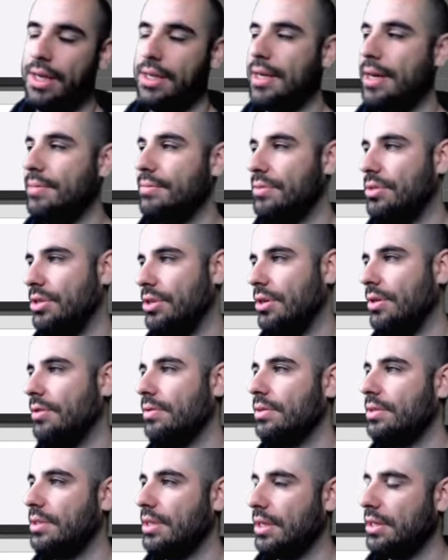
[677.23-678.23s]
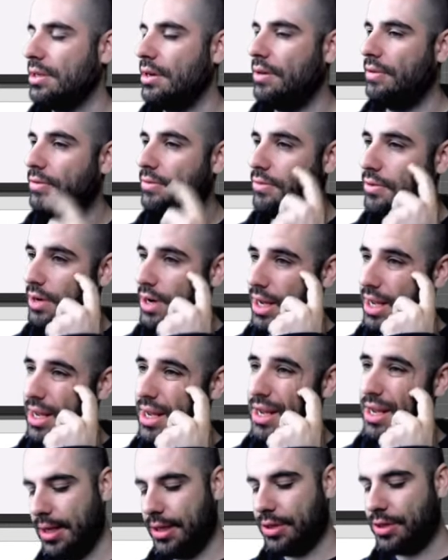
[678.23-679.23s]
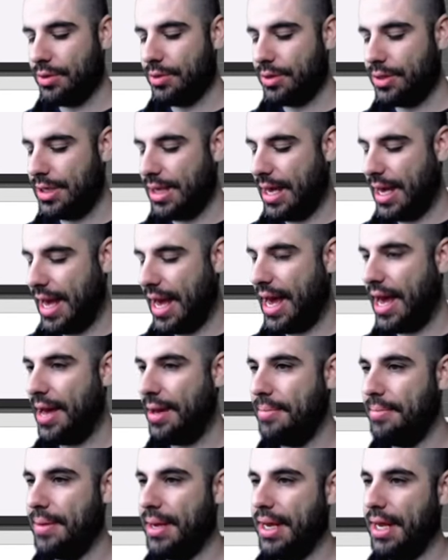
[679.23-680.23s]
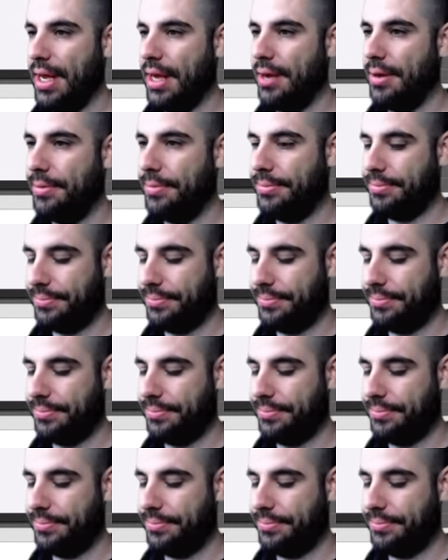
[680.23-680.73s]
times 2 is 640. So we'll say at media,